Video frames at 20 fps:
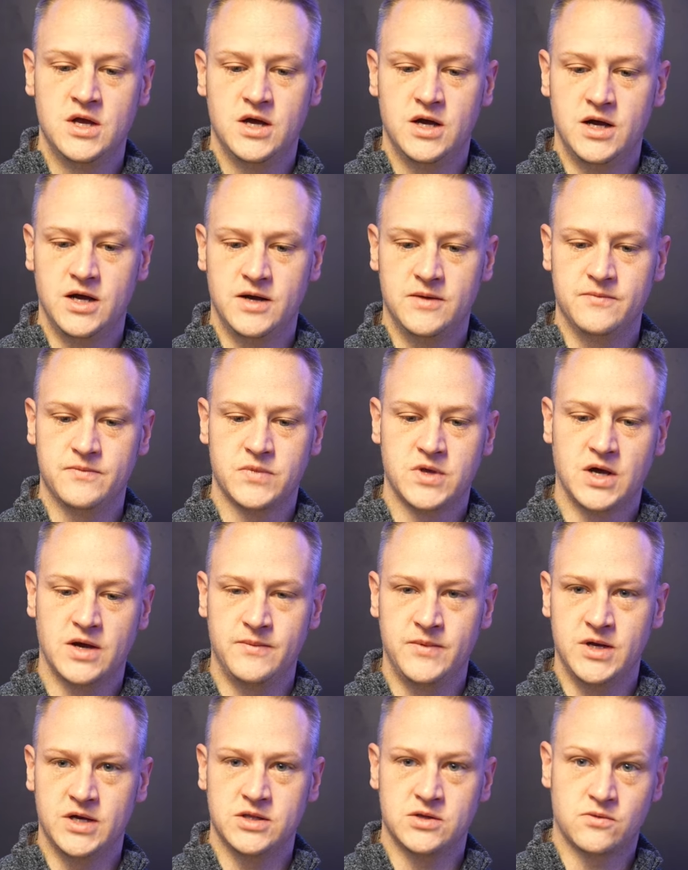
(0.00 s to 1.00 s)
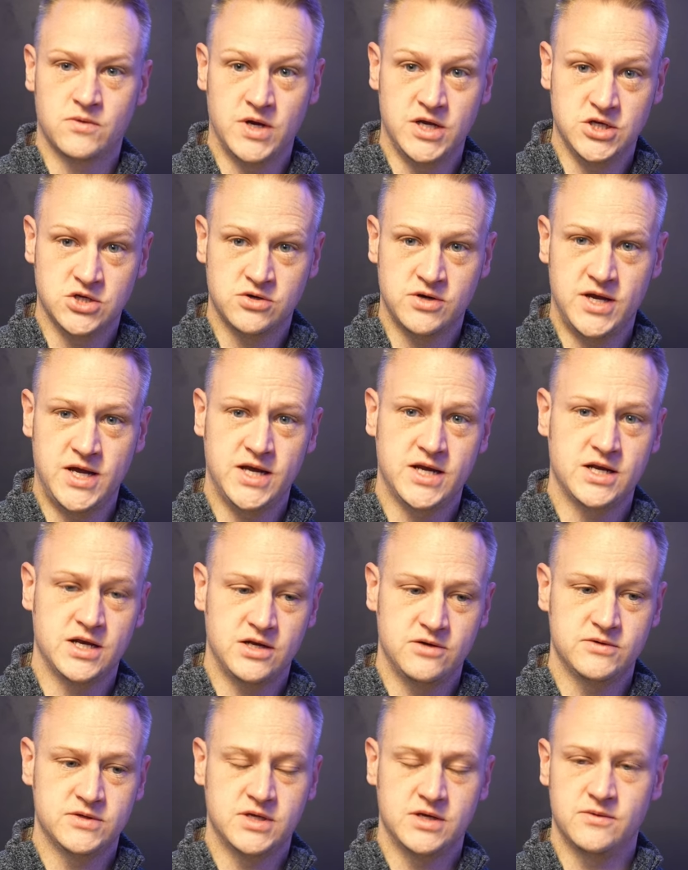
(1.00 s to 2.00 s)
Um, got me on the right track, and
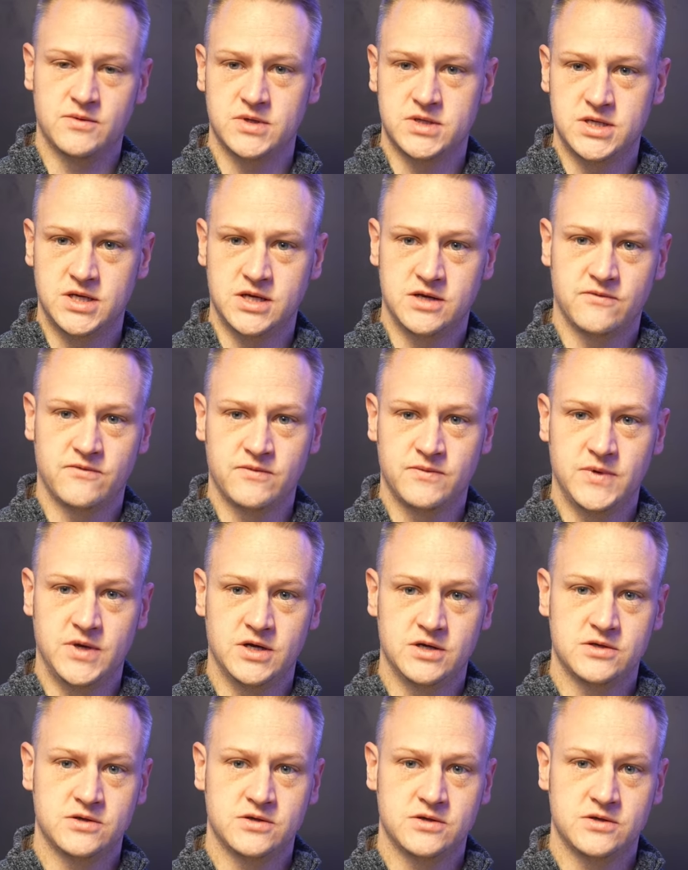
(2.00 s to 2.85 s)
I was able to take it from there.